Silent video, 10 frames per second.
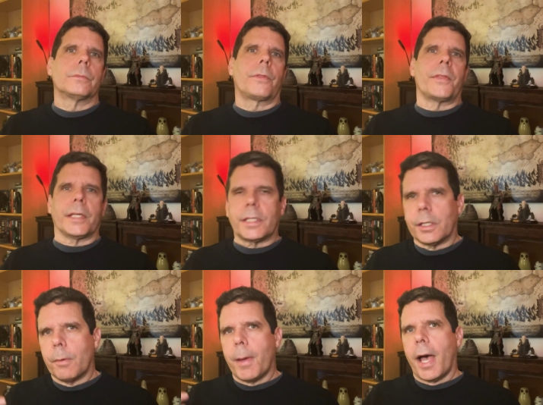
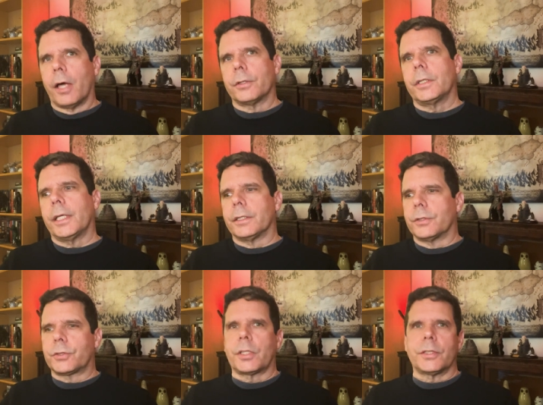thinking about and
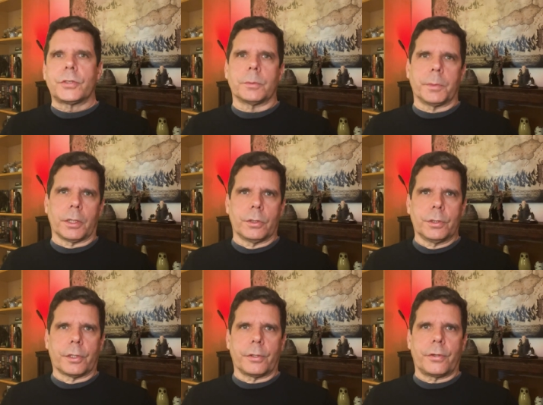discussing Middle
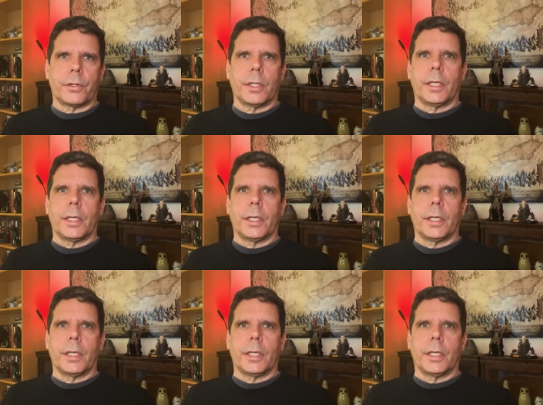Earth,